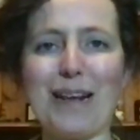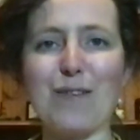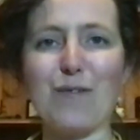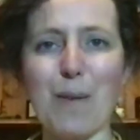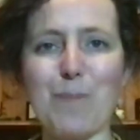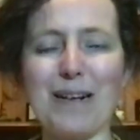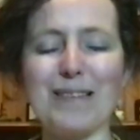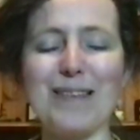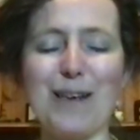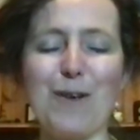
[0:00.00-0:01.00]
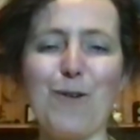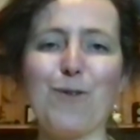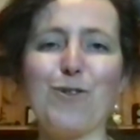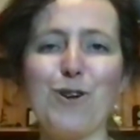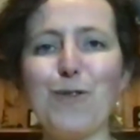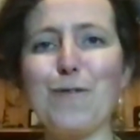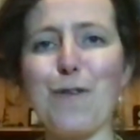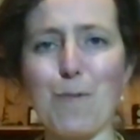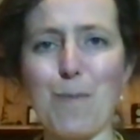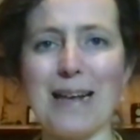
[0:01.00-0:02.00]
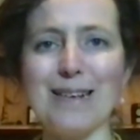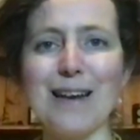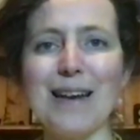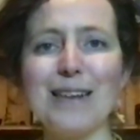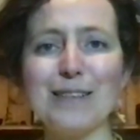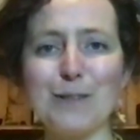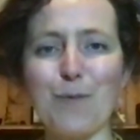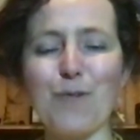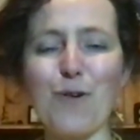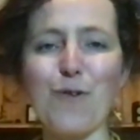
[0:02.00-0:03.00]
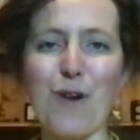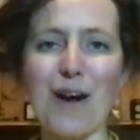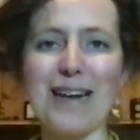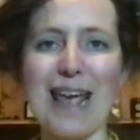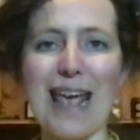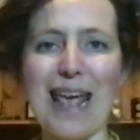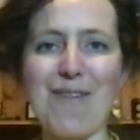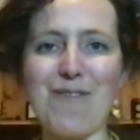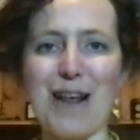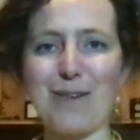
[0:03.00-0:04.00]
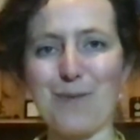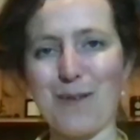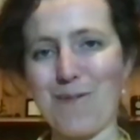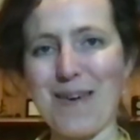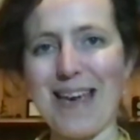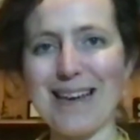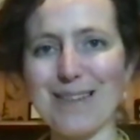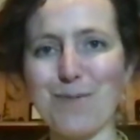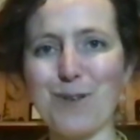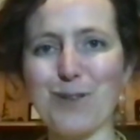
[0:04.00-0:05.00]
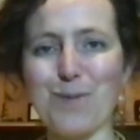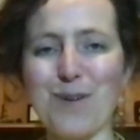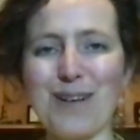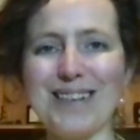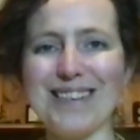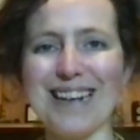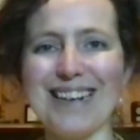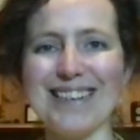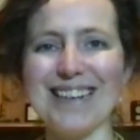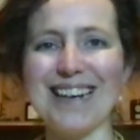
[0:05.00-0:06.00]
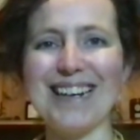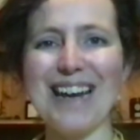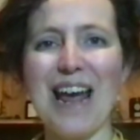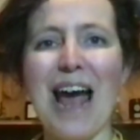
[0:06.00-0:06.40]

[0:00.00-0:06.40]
It's fabulous that you choose to spend some of your Friday evenings with me. It's much appreciated.